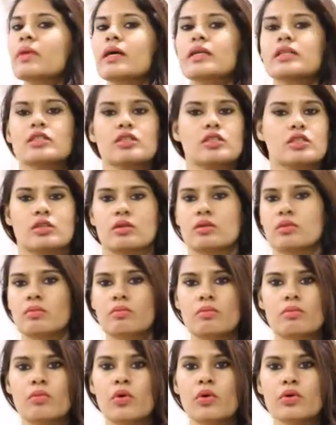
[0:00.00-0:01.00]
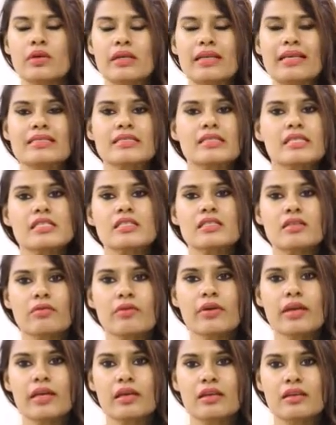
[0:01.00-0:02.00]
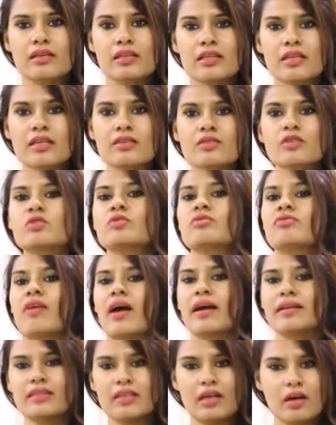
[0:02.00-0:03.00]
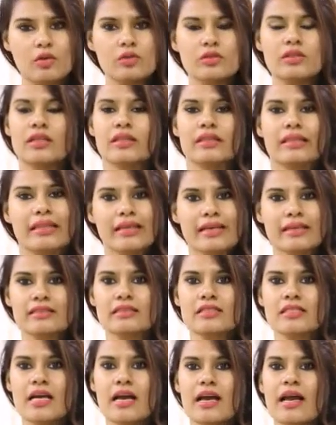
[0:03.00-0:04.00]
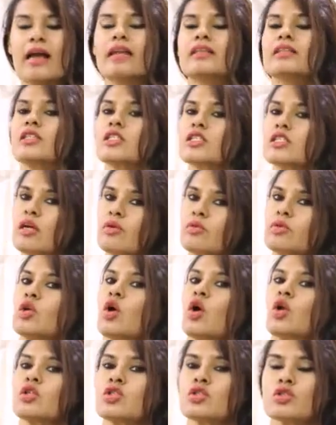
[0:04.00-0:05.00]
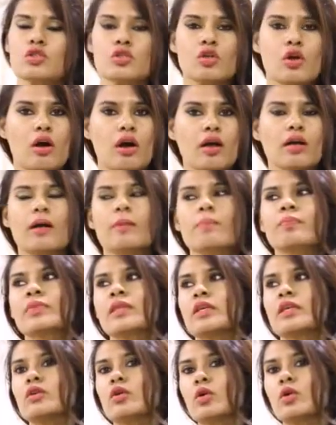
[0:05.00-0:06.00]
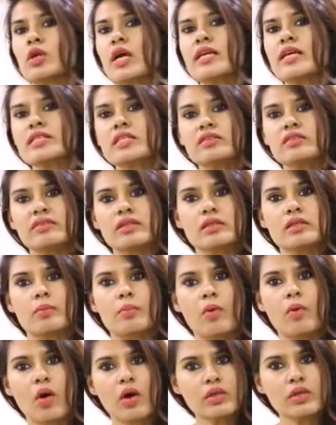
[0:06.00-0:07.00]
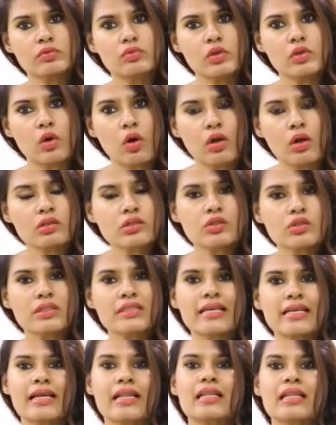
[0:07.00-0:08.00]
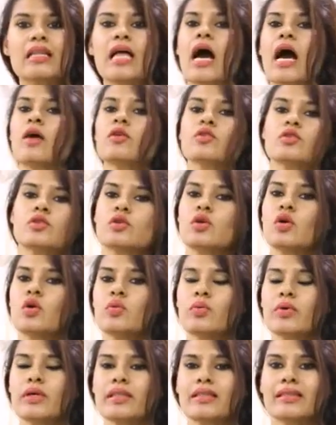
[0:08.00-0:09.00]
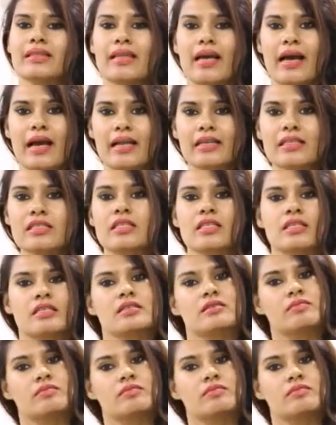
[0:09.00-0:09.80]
But more or less, this is the way you need to find out the things. And Dasha will also talk. Your Ashtavarga point will also tell how to go with that.